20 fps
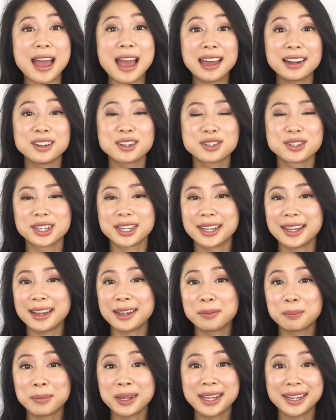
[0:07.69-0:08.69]
energy,
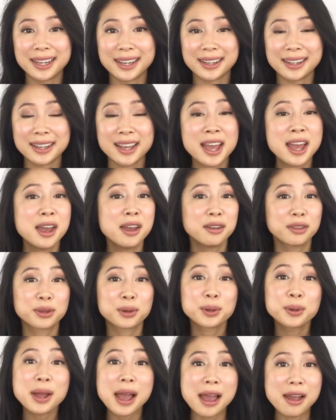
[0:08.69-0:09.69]
and meaning
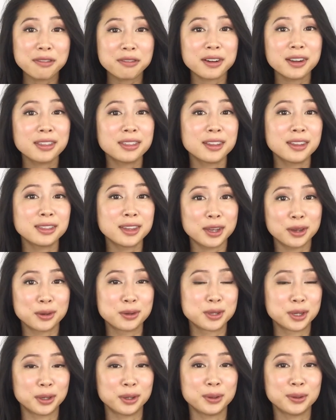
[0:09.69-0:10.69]
through everything that you
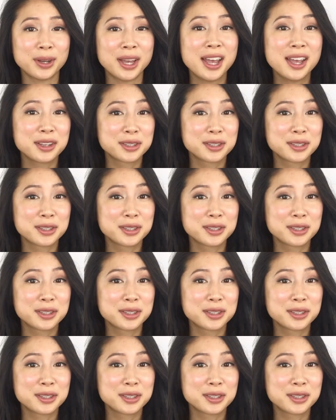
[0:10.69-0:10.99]
do.